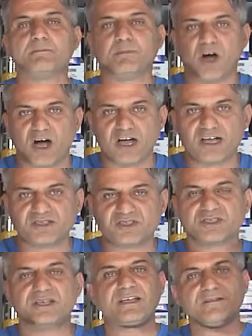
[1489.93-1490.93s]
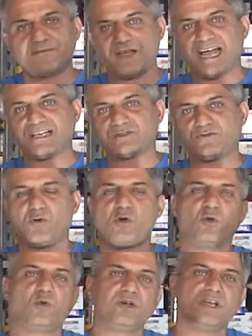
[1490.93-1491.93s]
Pause, fast
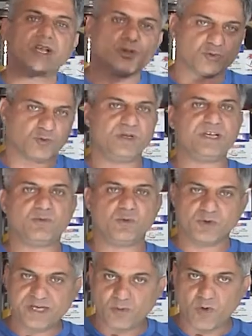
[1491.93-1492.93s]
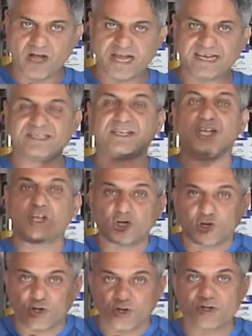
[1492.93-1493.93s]
forward, rewind,
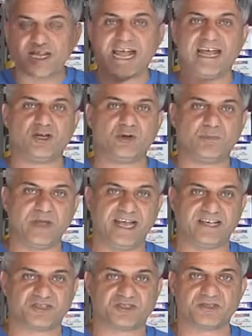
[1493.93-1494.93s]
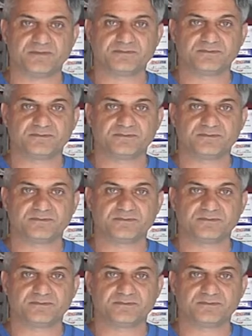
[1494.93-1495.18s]
learn at your pace.